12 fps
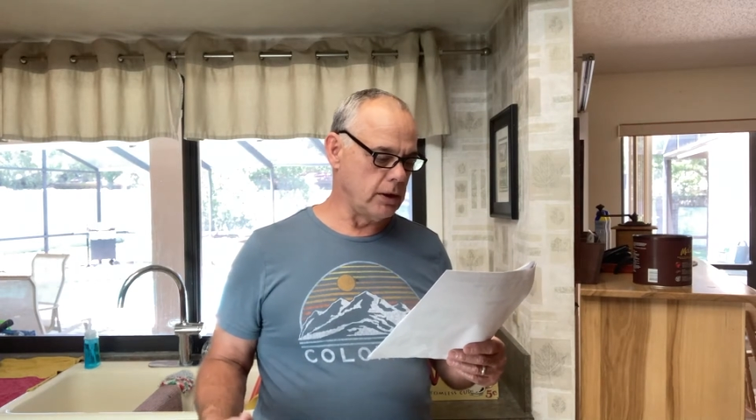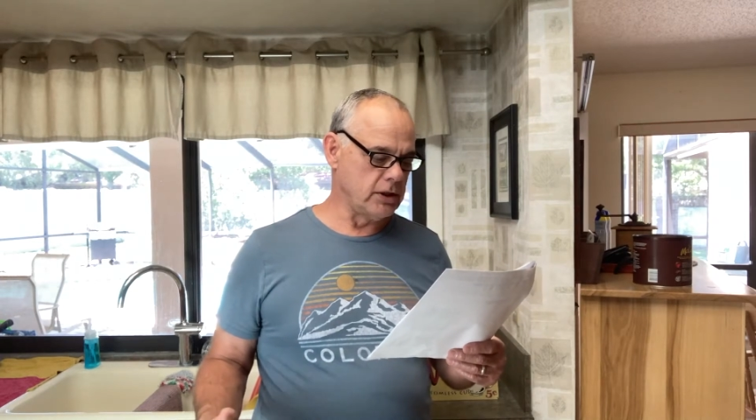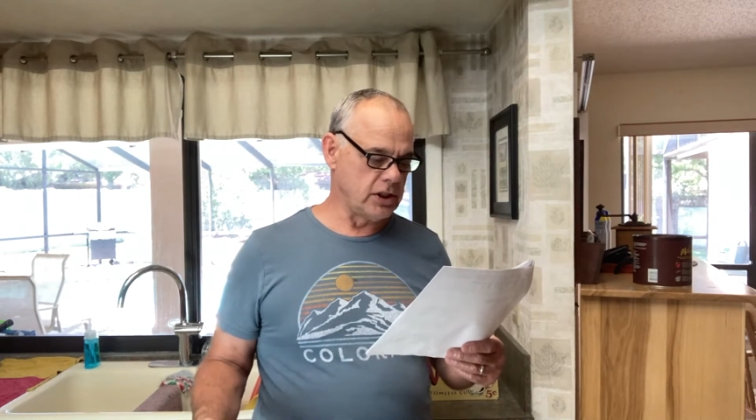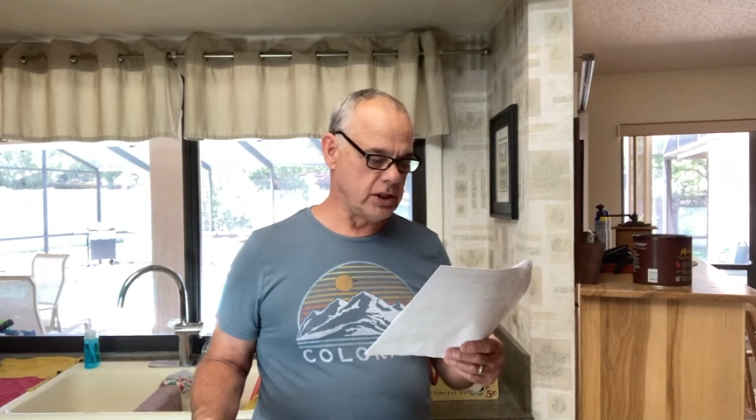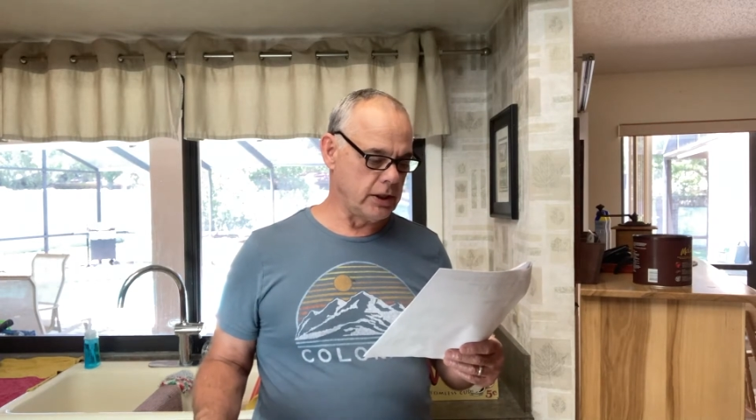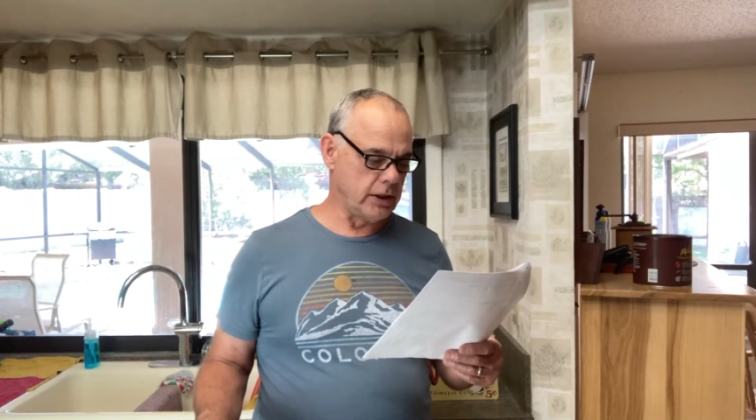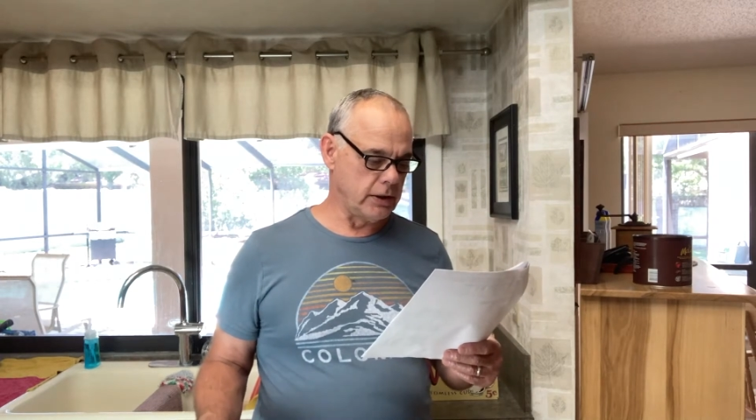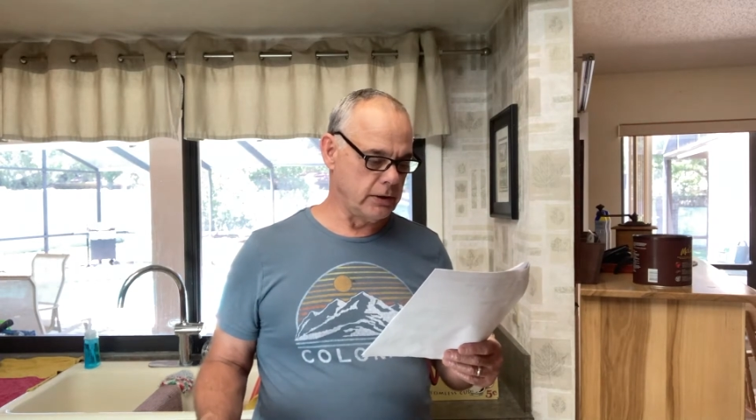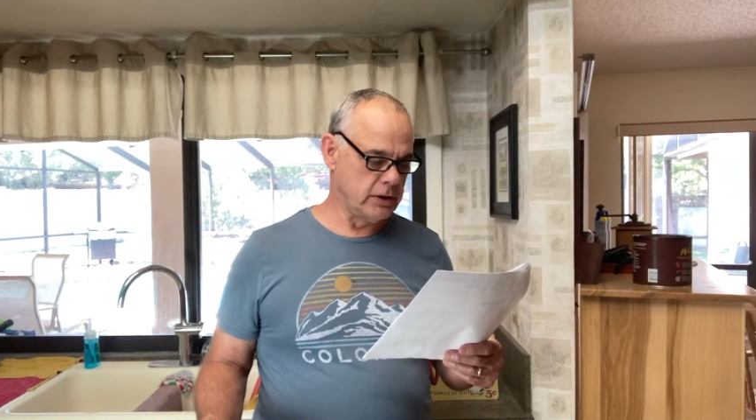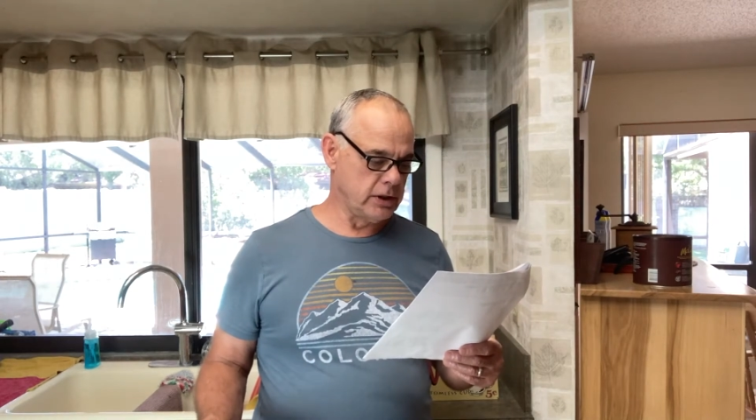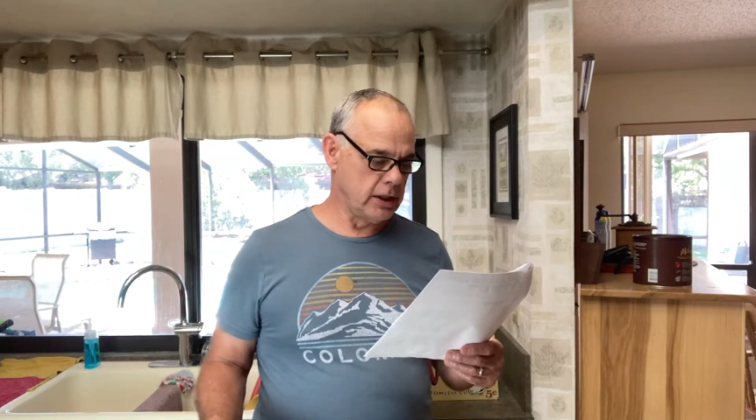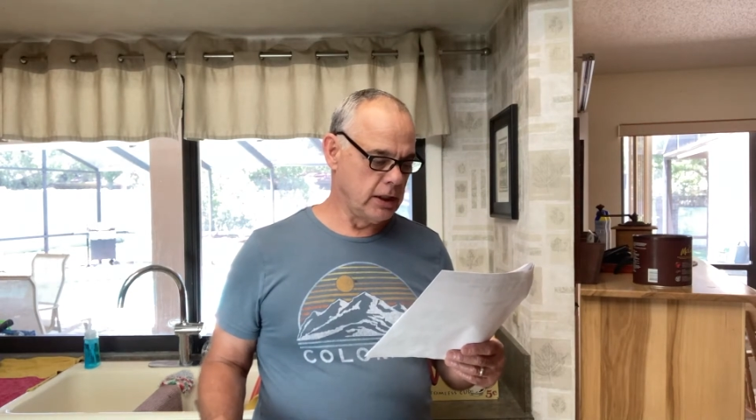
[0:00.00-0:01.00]

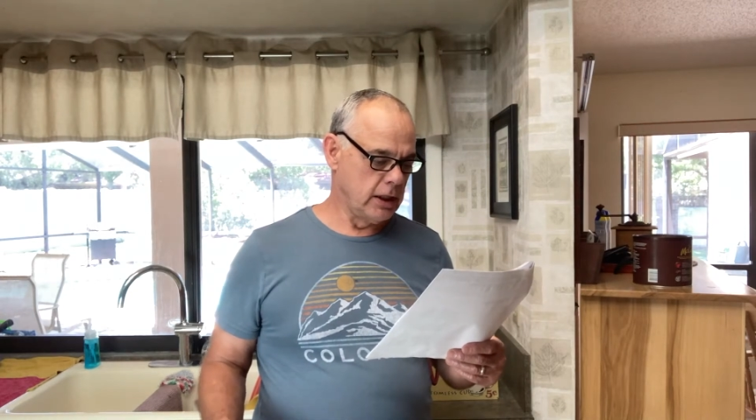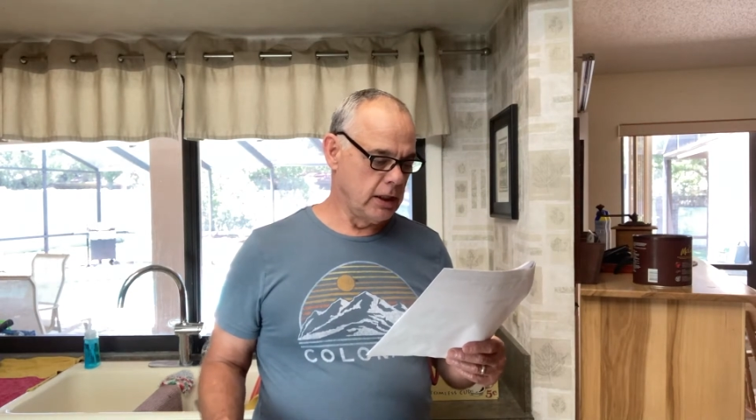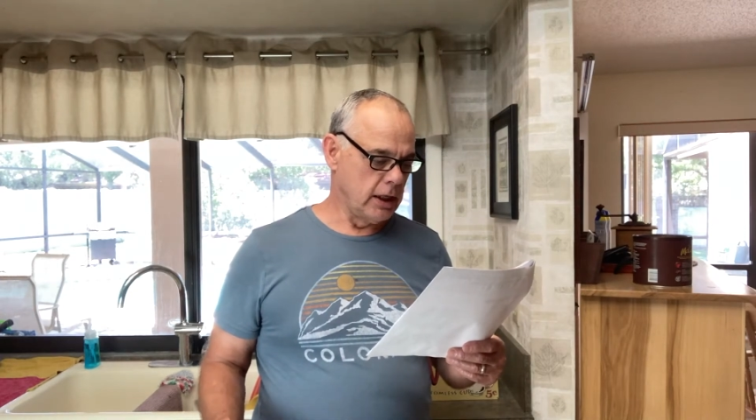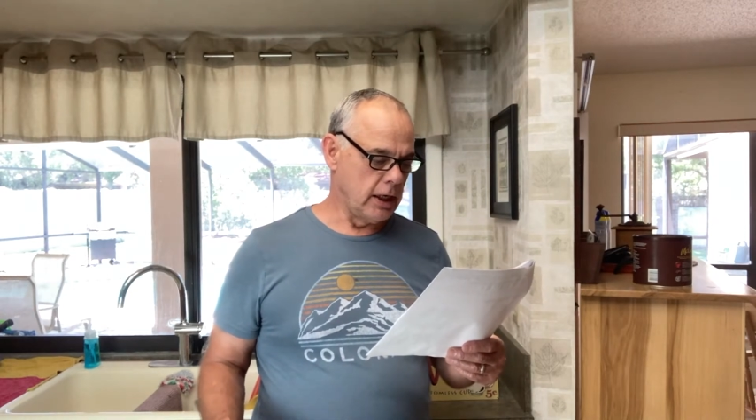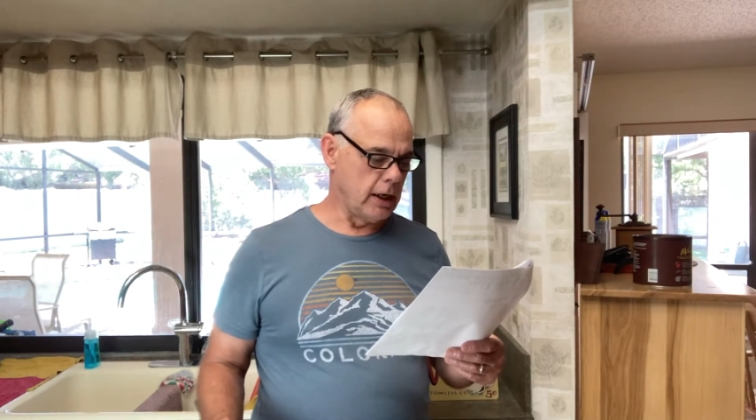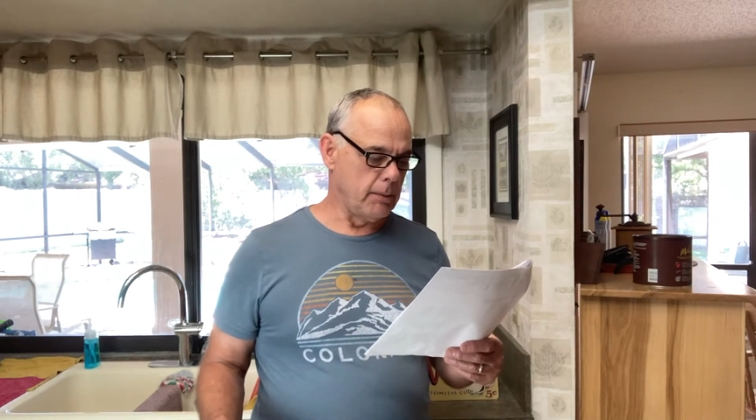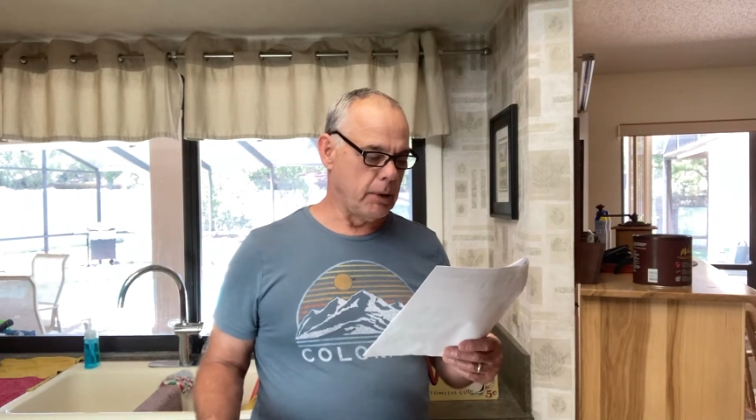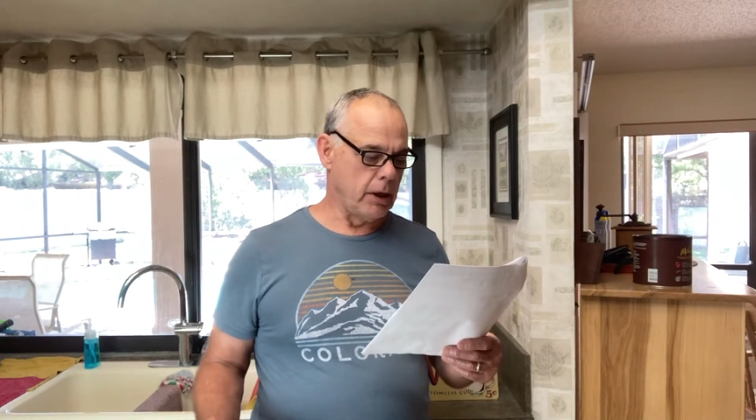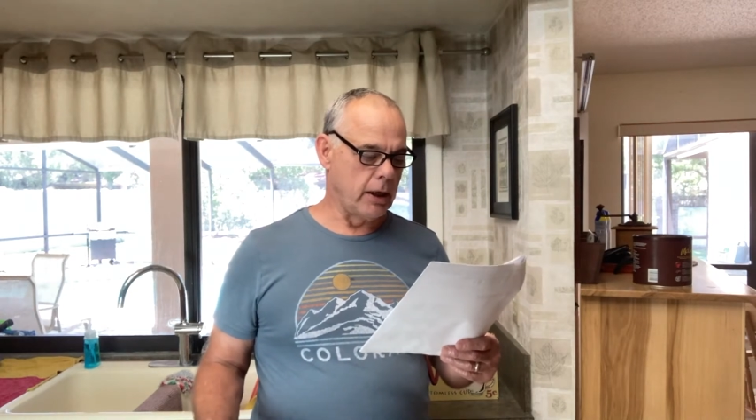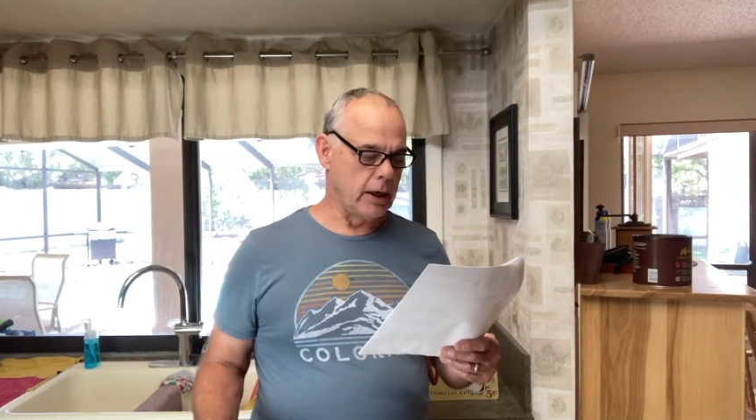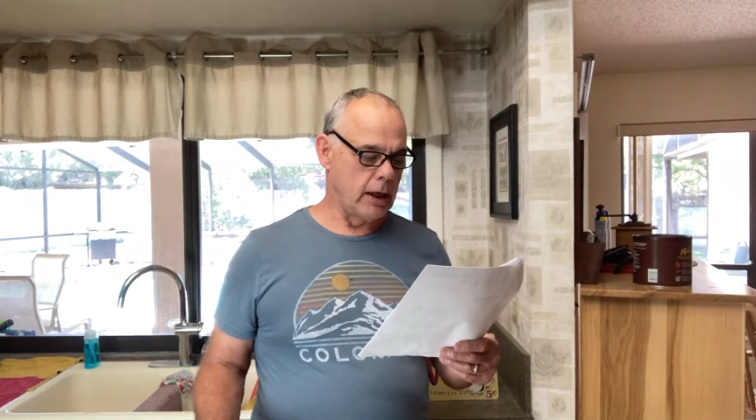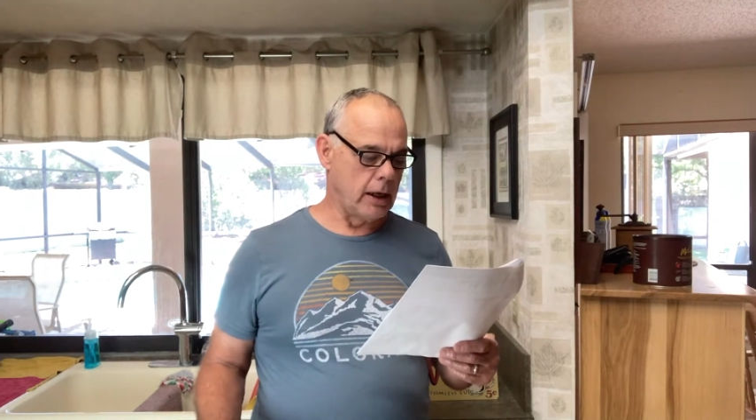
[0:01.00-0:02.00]
Sears, and
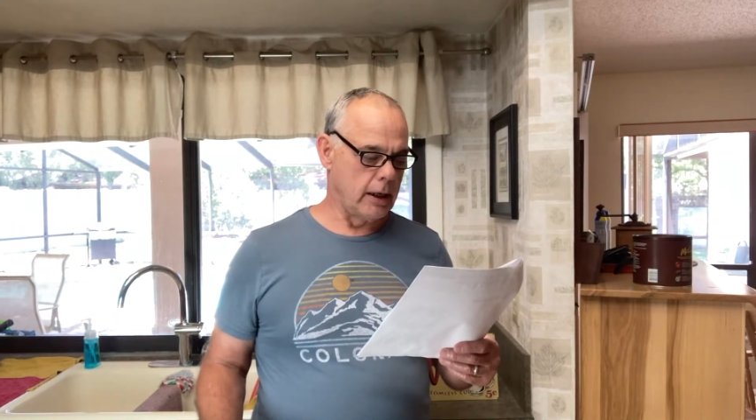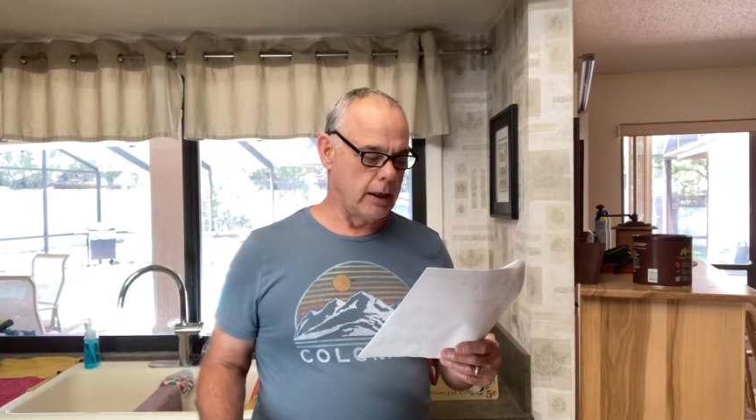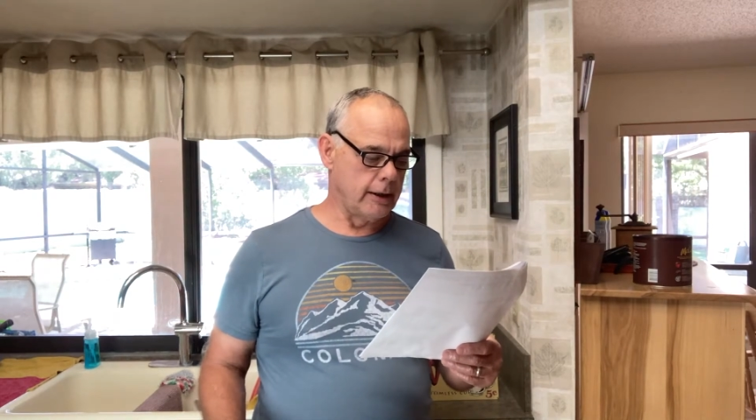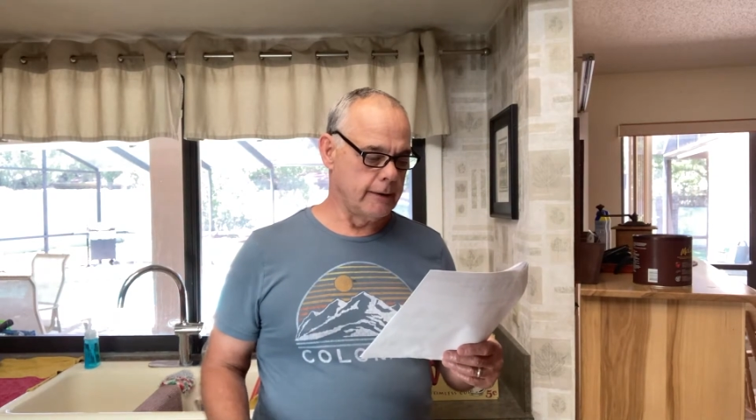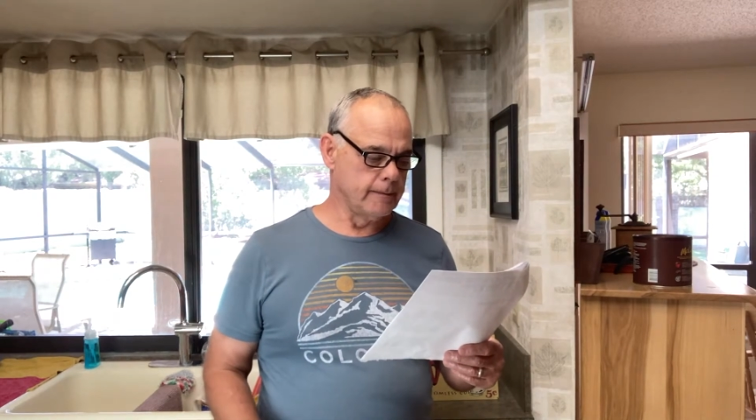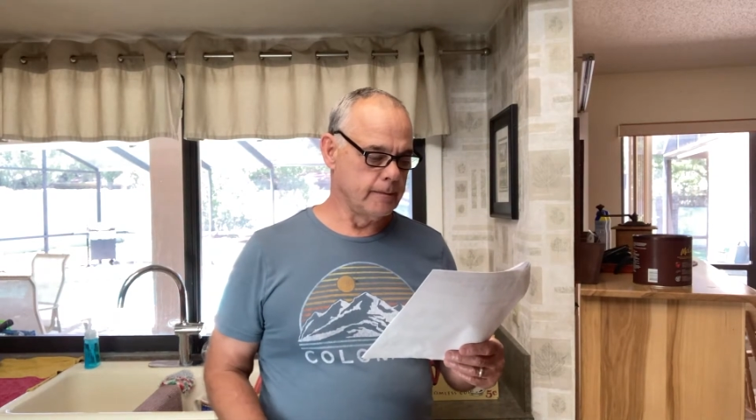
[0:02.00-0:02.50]
Americana.